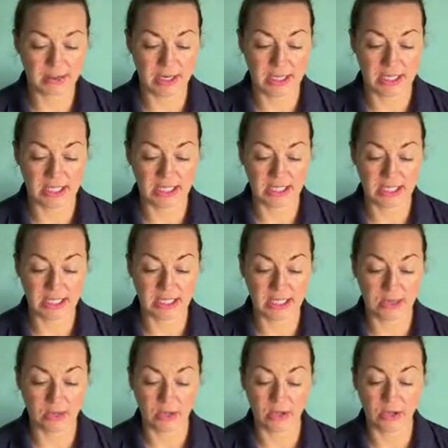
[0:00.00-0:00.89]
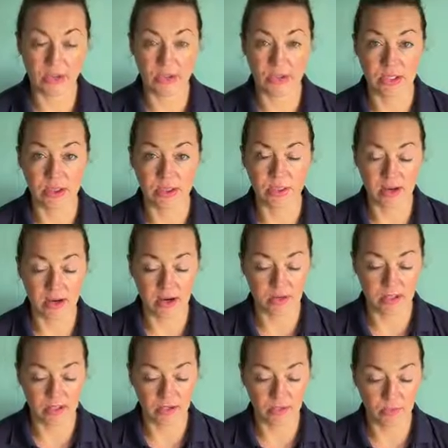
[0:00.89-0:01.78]
mice and squirrels in
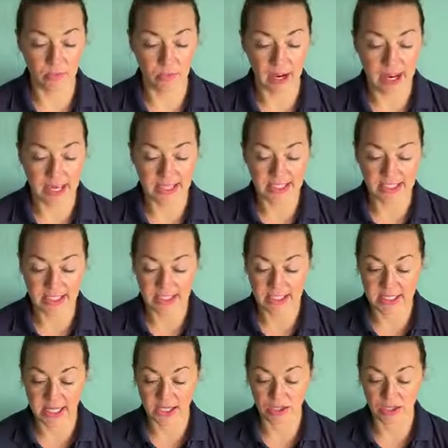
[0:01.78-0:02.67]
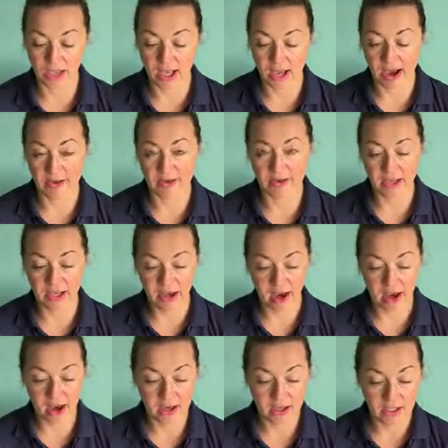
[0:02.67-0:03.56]
parts of West and Central
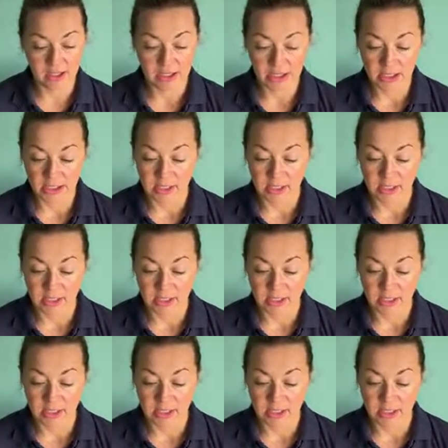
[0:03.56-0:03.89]
Africa.